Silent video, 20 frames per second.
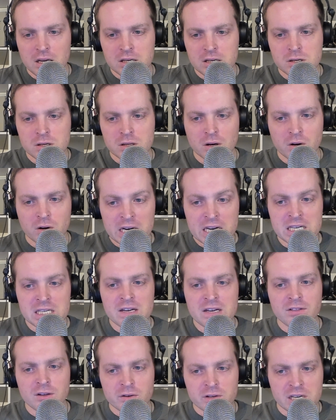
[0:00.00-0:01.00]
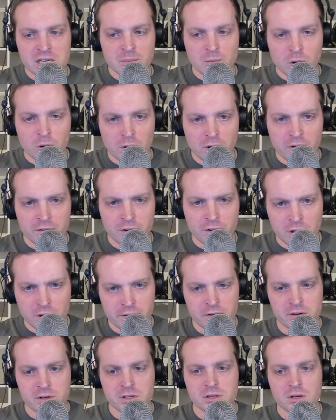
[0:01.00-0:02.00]
So the cognitive theoretic model of the
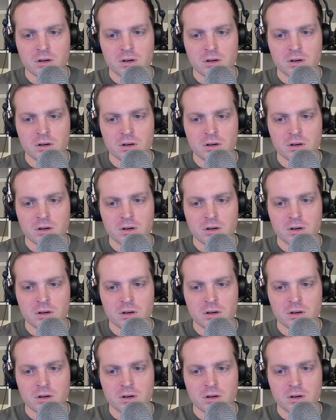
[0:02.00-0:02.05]
universe,